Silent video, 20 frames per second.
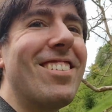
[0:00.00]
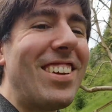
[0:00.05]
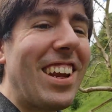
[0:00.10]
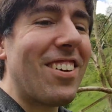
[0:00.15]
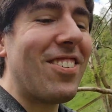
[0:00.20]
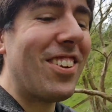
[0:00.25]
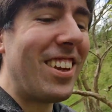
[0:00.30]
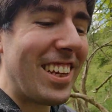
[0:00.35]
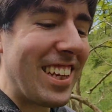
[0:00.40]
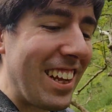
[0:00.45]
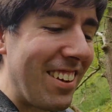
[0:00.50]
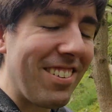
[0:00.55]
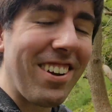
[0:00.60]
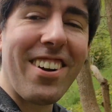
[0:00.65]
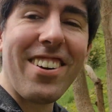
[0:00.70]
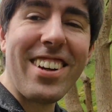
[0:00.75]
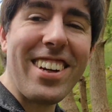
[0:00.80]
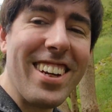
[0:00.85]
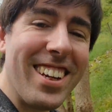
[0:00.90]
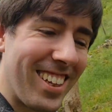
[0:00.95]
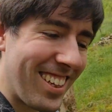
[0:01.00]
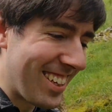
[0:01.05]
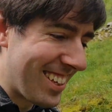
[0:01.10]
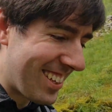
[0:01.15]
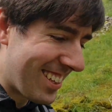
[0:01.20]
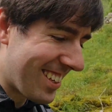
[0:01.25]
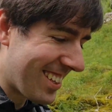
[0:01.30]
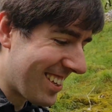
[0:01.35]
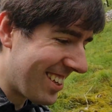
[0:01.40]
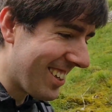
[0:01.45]
definitely keep going.
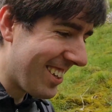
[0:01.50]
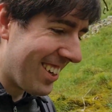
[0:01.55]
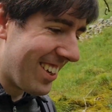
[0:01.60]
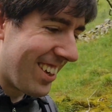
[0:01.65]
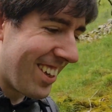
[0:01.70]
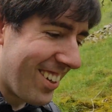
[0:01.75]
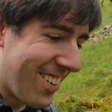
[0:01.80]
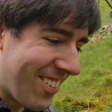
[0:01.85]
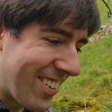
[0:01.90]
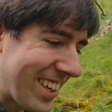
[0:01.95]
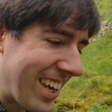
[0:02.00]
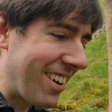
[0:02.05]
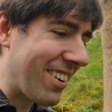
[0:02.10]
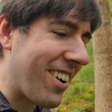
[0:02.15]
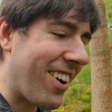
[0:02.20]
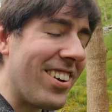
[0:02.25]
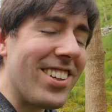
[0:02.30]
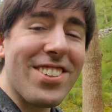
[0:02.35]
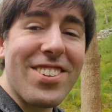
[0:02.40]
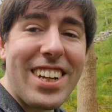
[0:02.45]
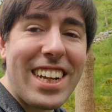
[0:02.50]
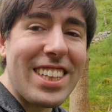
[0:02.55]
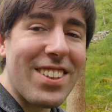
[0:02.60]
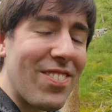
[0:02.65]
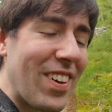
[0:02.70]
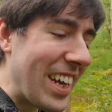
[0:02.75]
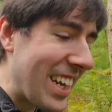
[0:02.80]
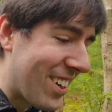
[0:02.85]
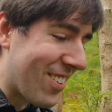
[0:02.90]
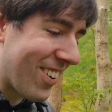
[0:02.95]
Keep going till we get to
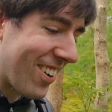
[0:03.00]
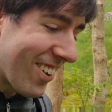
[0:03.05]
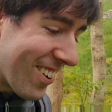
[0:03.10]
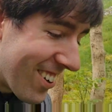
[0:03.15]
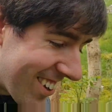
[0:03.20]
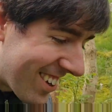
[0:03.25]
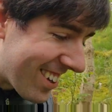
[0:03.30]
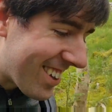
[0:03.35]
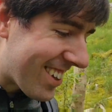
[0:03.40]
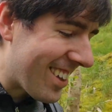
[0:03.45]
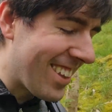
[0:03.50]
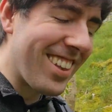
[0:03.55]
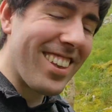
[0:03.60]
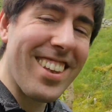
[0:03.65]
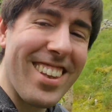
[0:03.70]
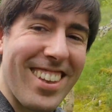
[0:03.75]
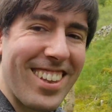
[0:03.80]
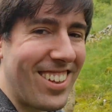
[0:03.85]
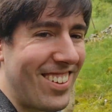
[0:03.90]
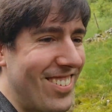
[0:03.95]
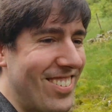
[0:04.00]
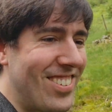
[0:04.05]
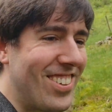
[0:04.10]
Bakewell. I'm